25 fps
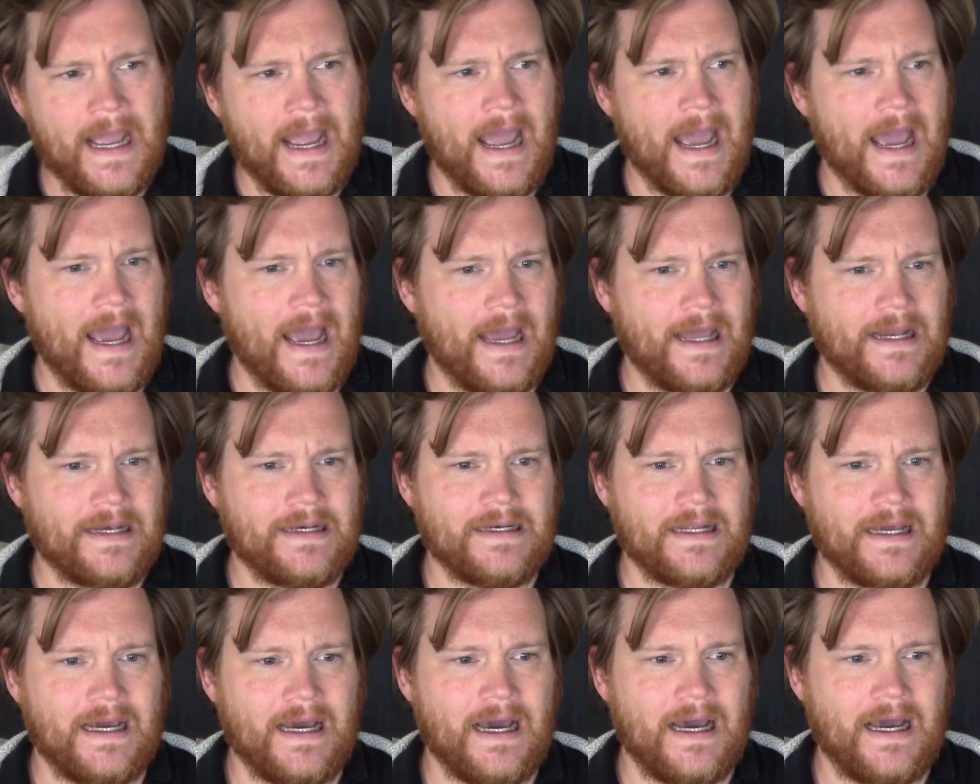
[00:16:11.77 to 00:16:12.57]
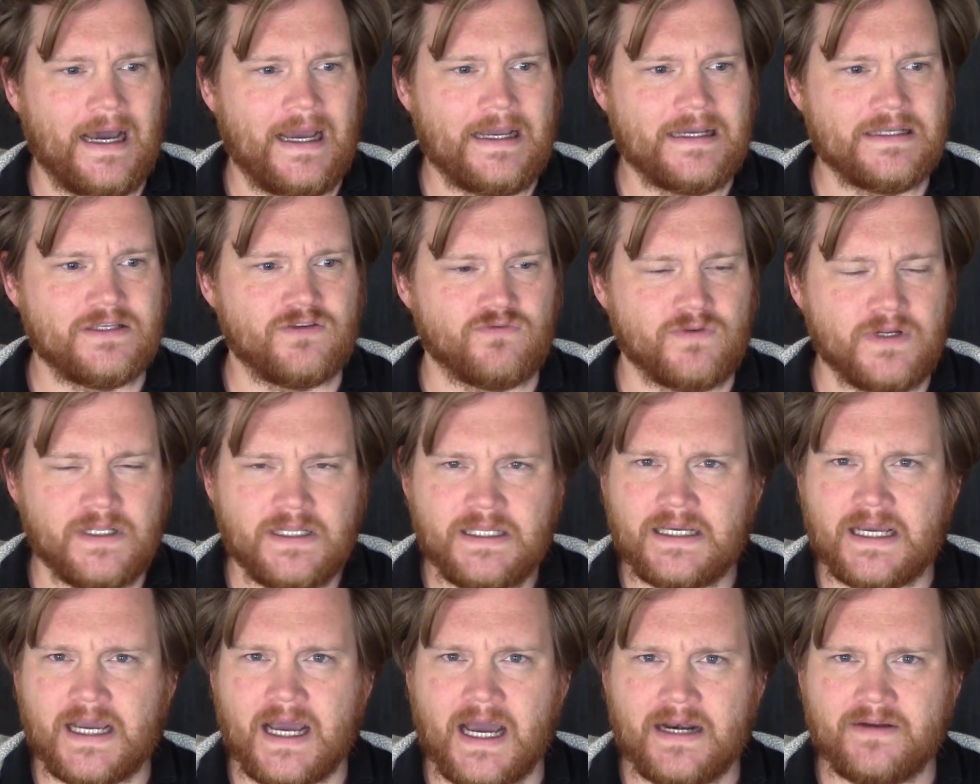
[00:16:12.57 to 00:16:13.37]
And it's
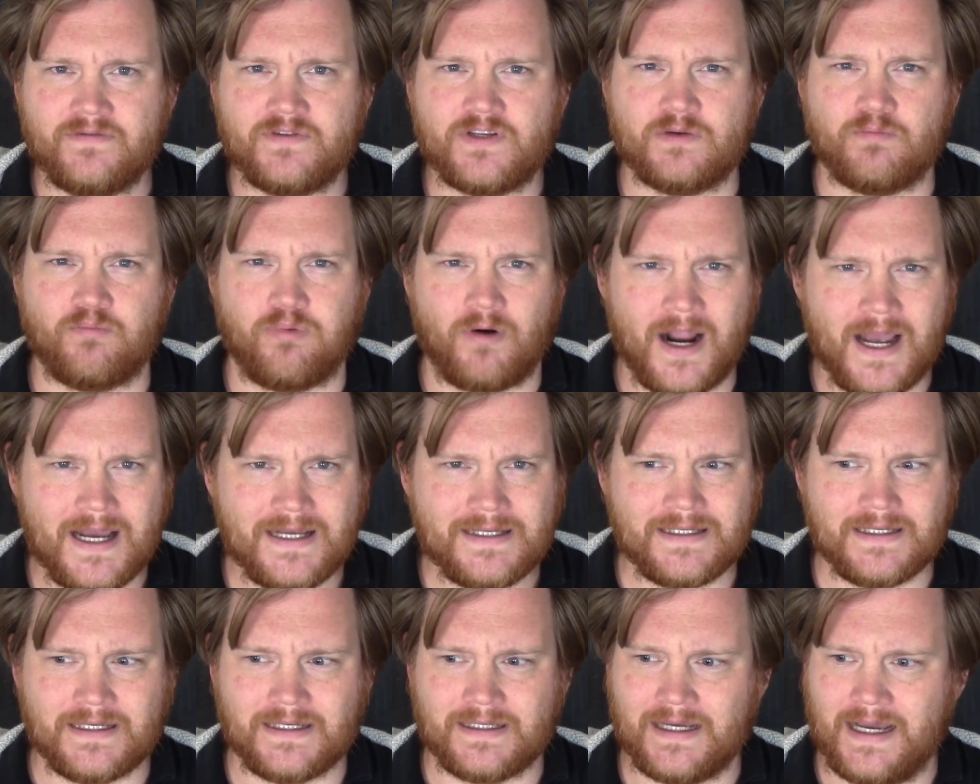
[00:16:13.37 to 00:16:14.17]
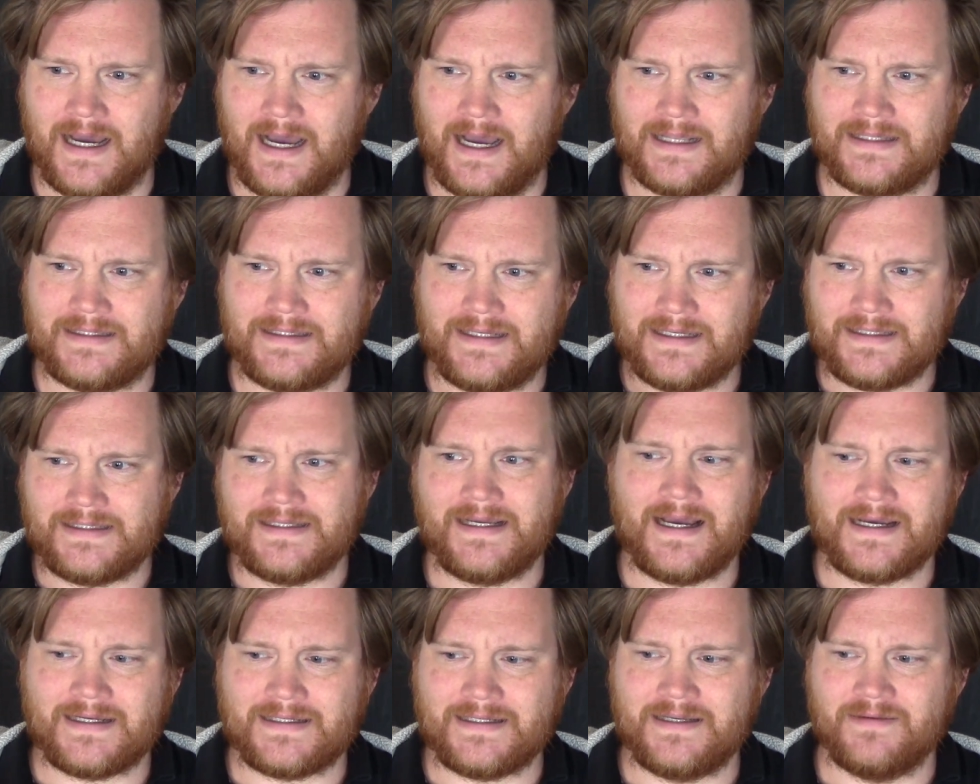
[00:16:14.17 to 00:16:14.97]
really kind of surprising.
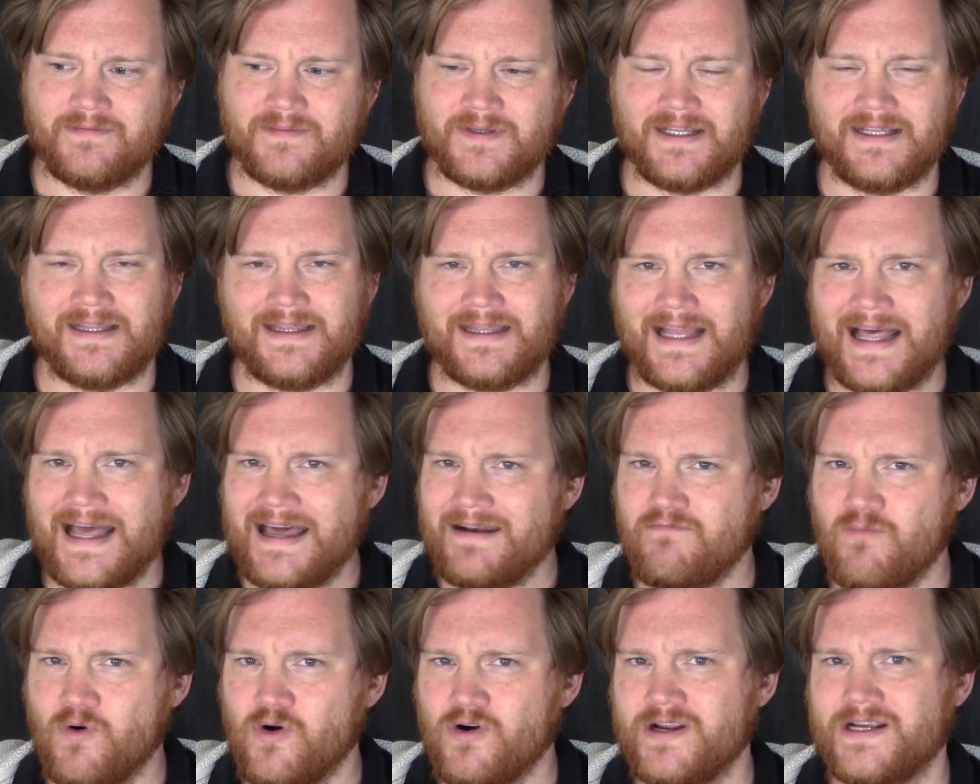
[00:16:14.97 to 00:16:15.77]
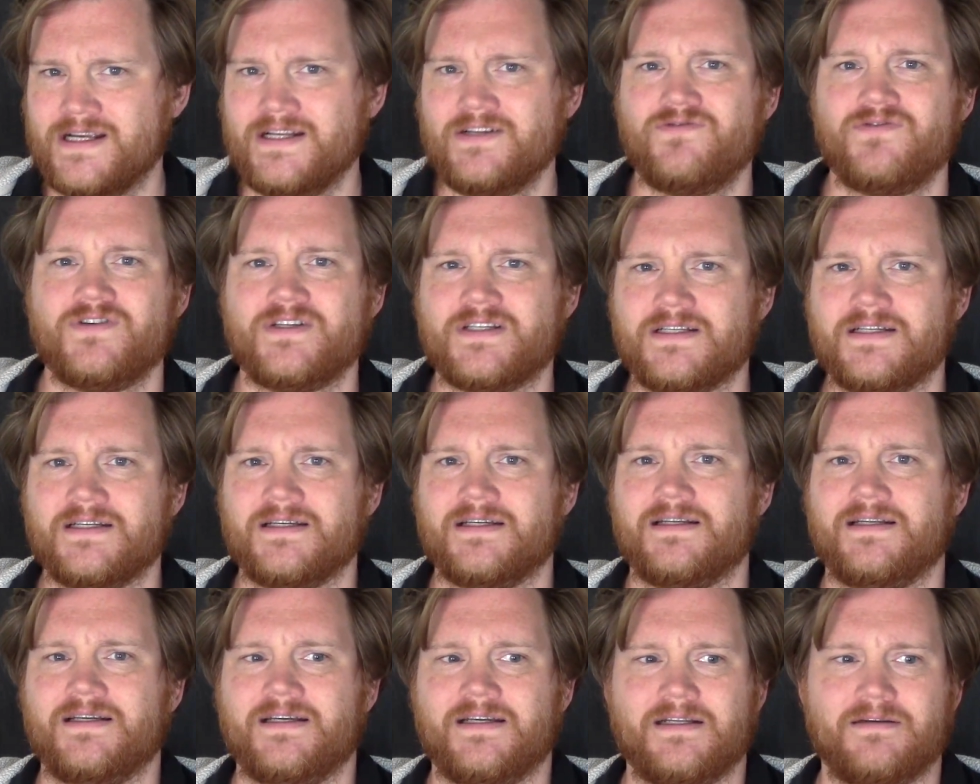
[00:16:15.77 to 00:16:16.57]
TikTok seems a lot more
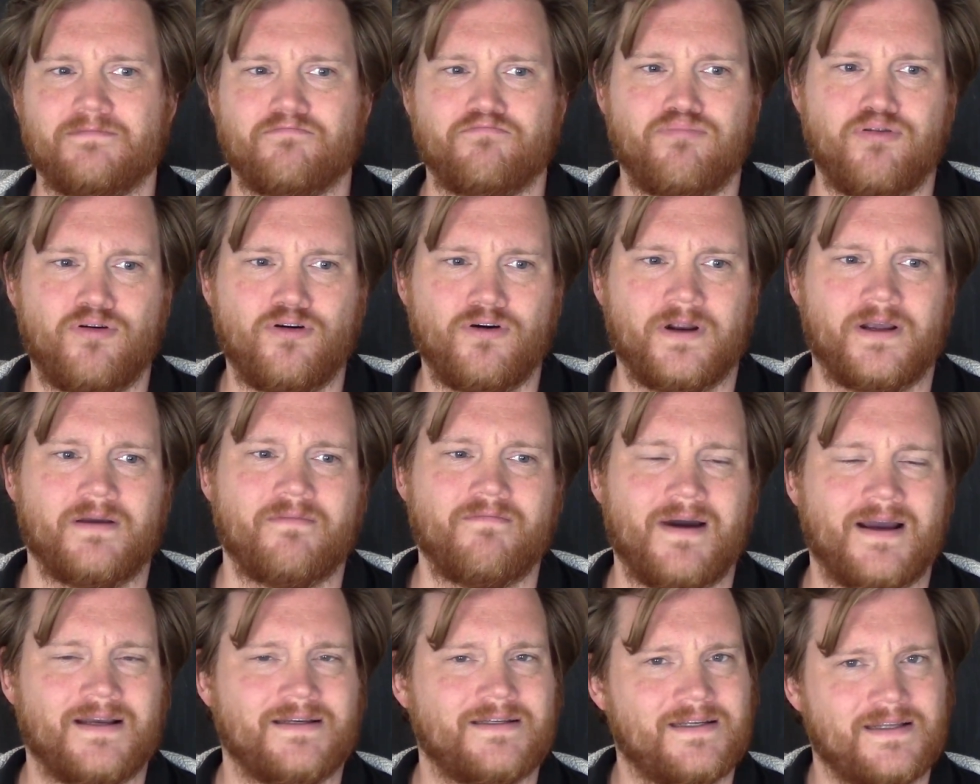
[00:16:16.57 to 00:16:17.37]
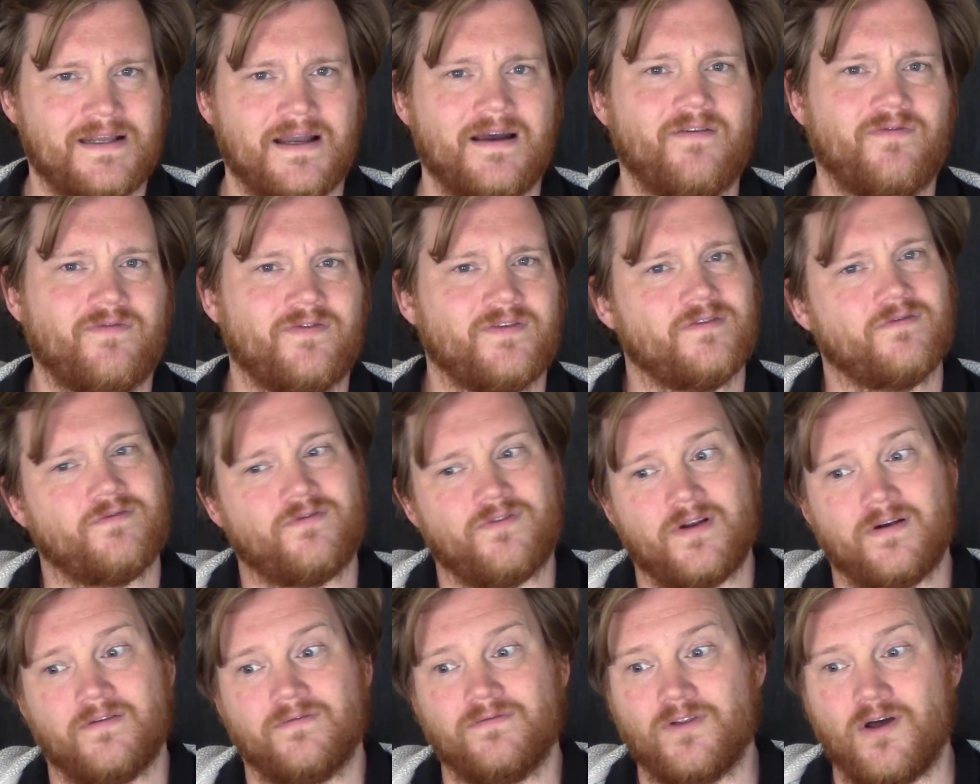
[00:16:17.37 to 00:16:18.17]
interested in putting my stuff in
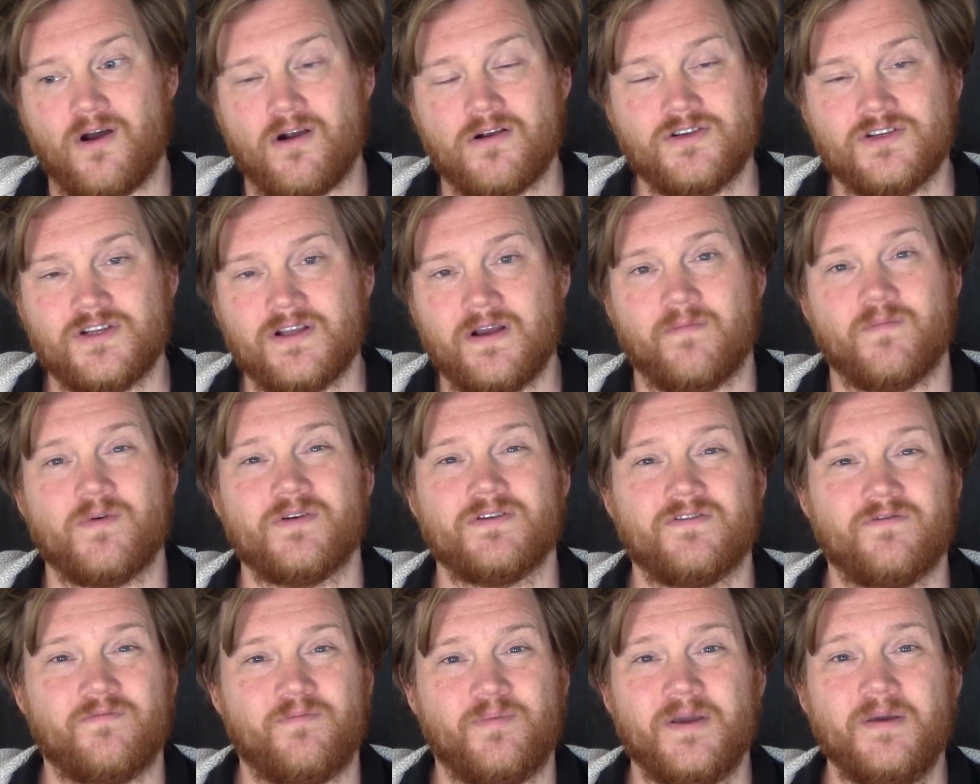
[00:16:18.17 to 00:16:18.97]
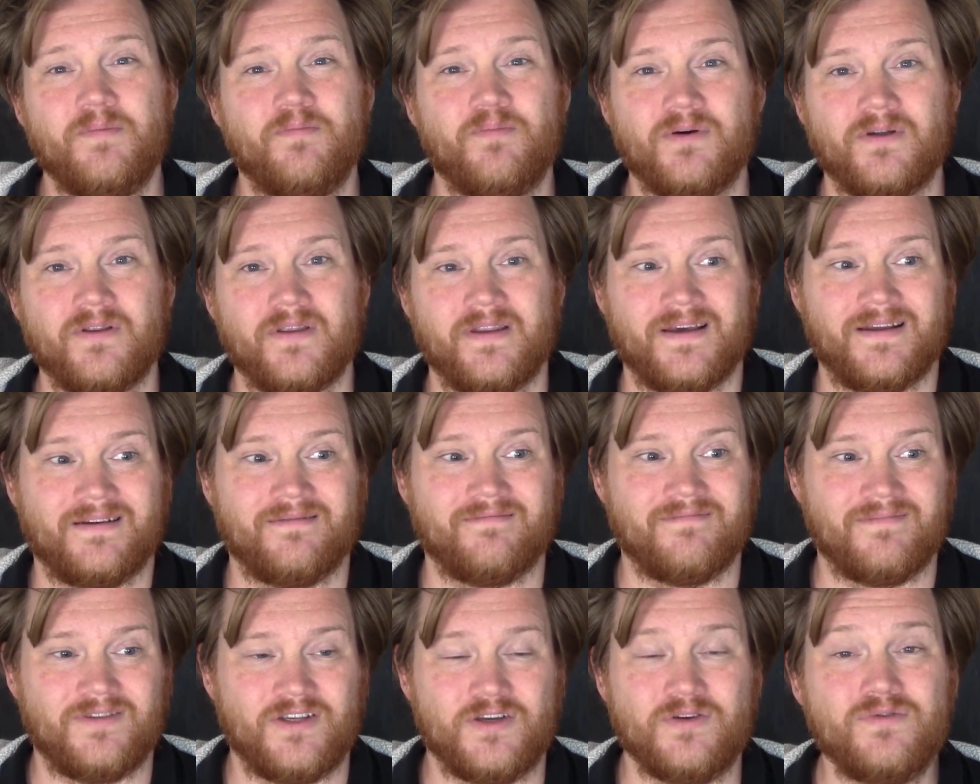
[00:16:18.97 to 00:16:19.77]
front of large numbers of people
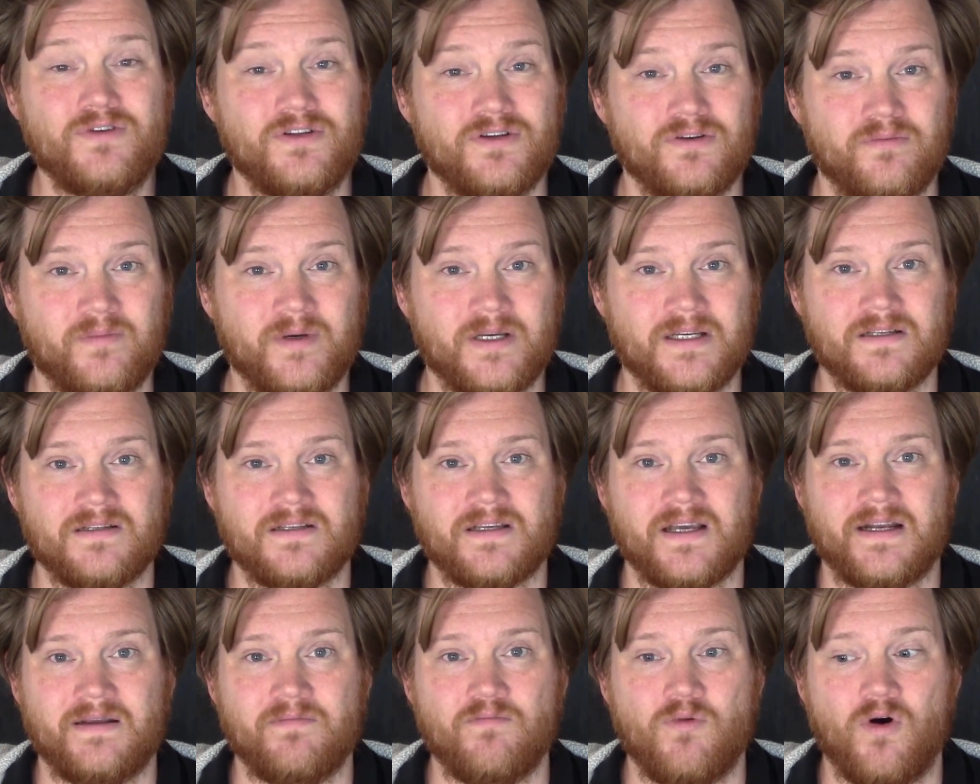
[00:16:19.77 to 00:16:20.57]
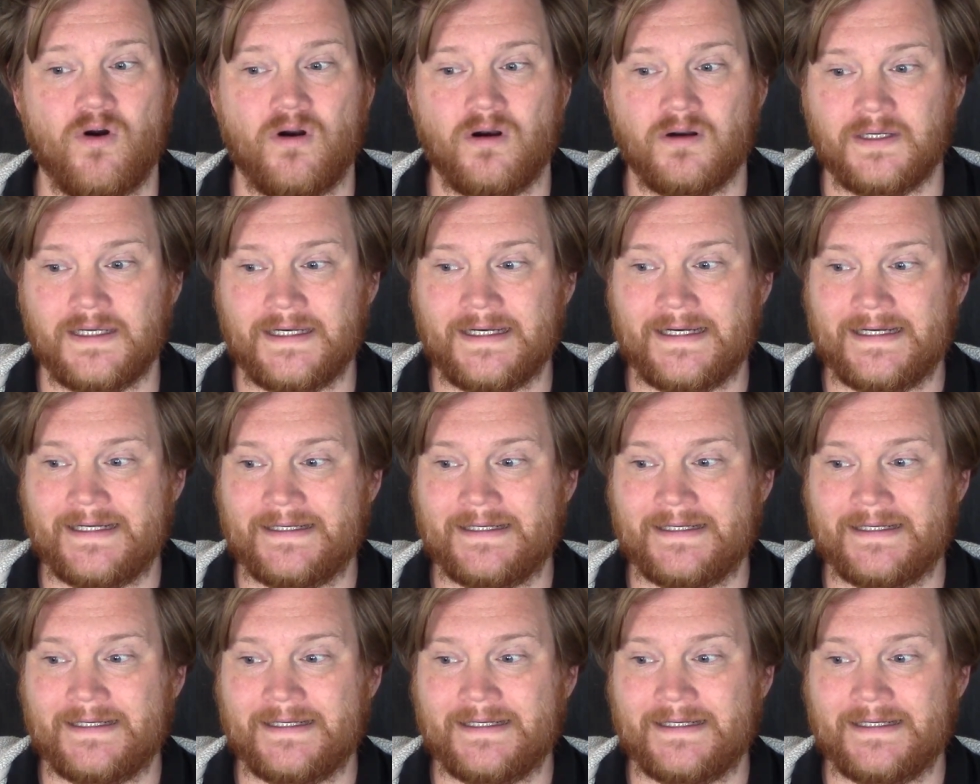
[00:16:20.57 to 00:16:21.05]
than YouTube is anymore.